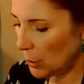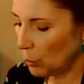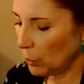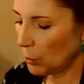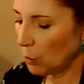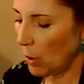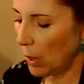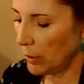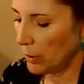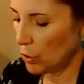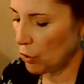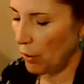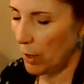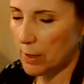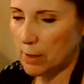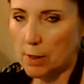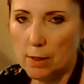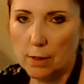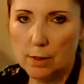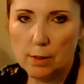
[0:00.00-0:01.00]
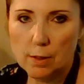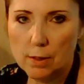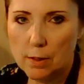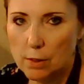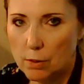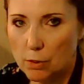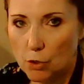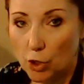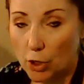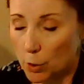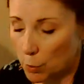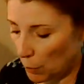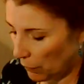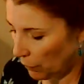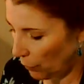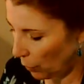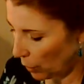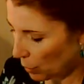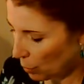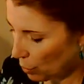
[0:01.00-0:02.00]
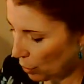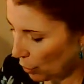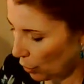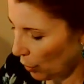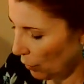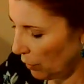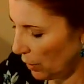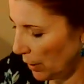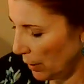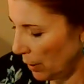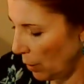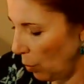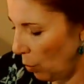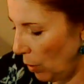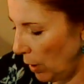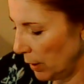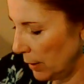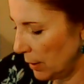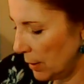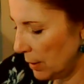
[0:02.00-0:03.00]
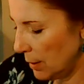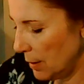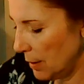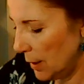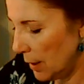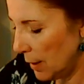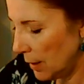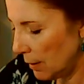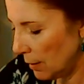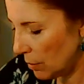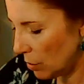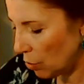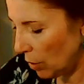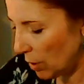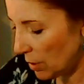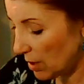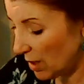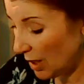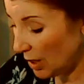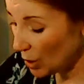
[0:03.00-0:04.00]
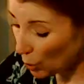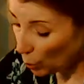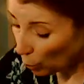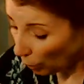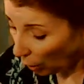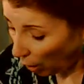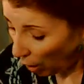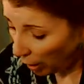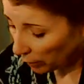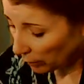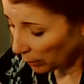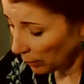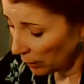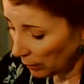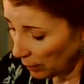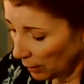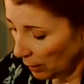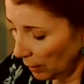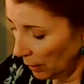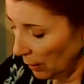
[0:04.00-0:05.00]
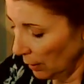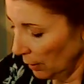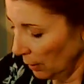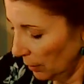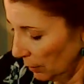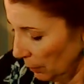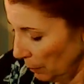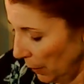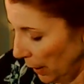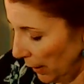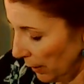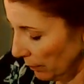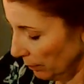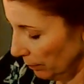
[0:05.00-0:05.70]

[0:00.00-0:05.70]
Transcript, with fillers: you would want to dress this just before you serve it. You don't want it to sit in this dressing too long, but